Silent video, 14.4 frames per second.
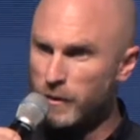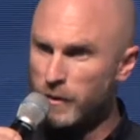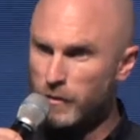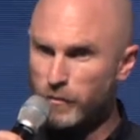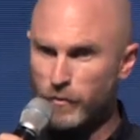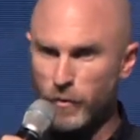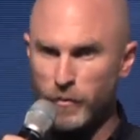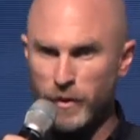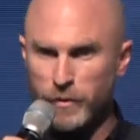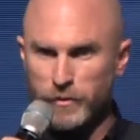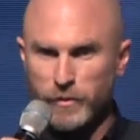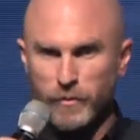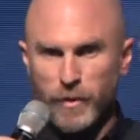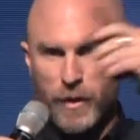from their
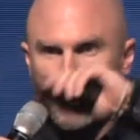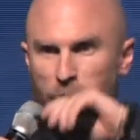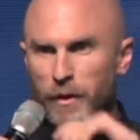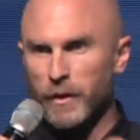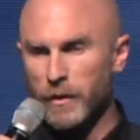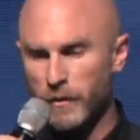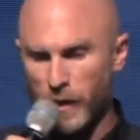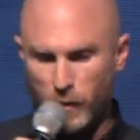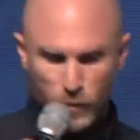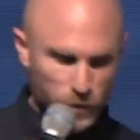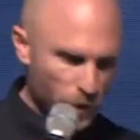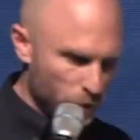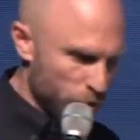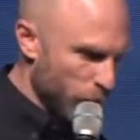surrounding. They would
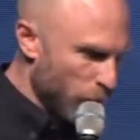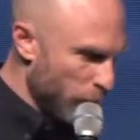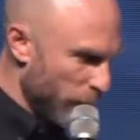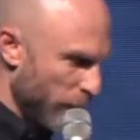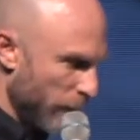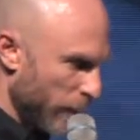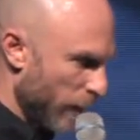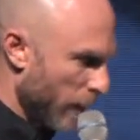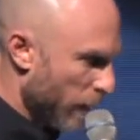also be